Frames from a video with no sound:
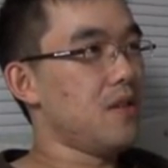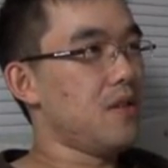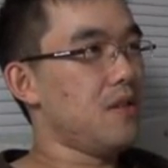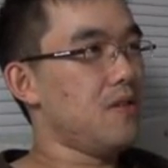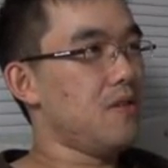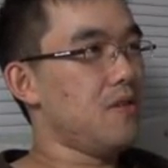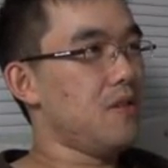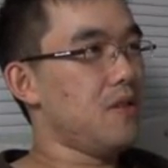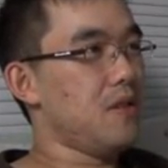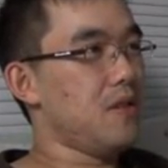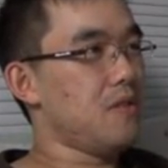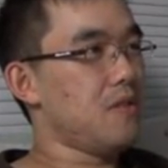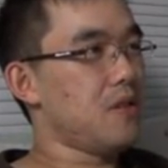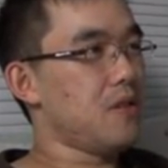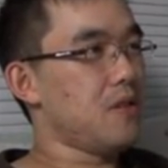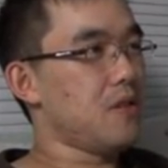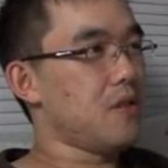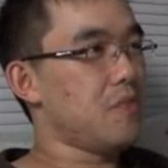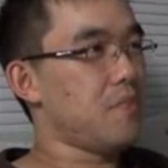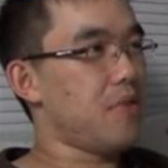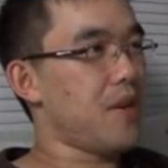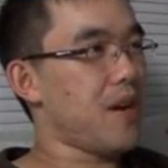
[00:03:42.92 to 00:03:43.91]
You, it was
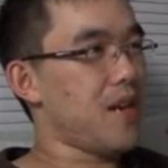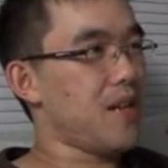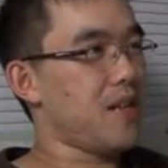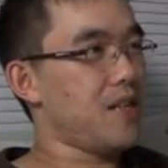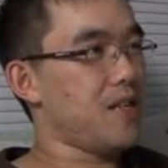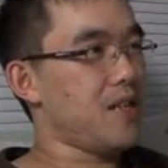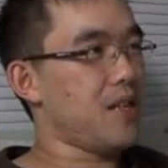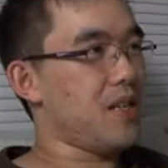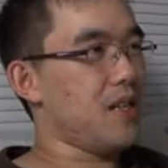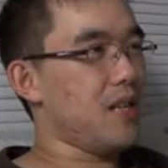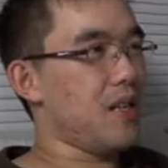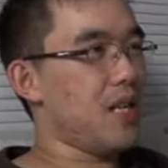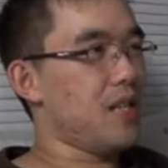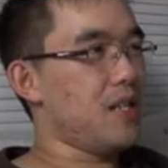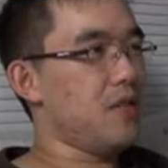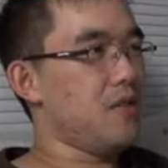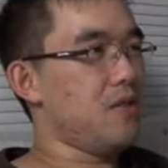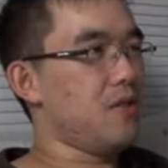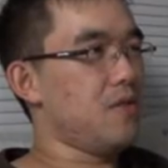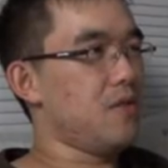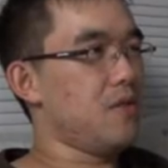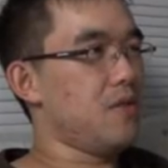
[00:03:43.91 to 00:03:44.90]
just practice. It
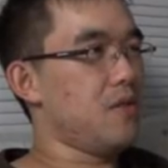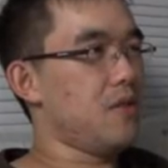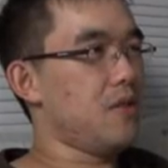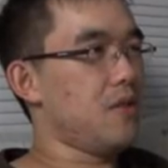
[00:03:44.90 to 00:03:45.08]
lets you,